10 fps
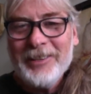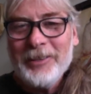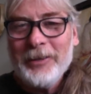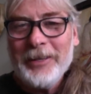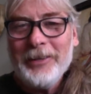
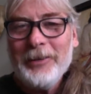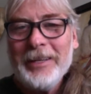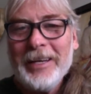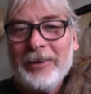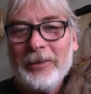so in doing
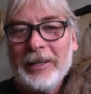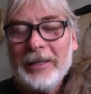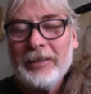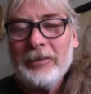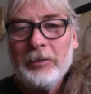that, I would
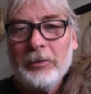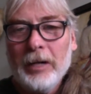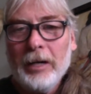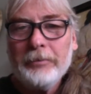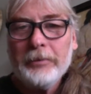like to
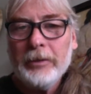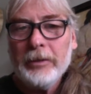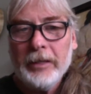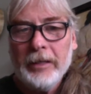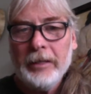
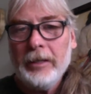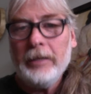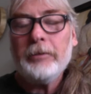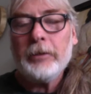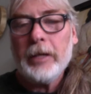offer an
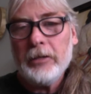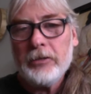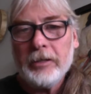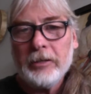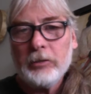
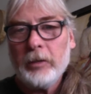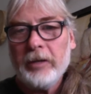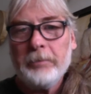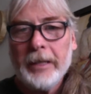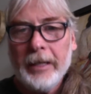invocation as a way
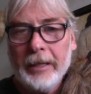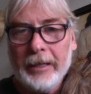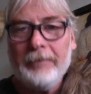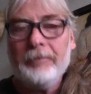of beginning.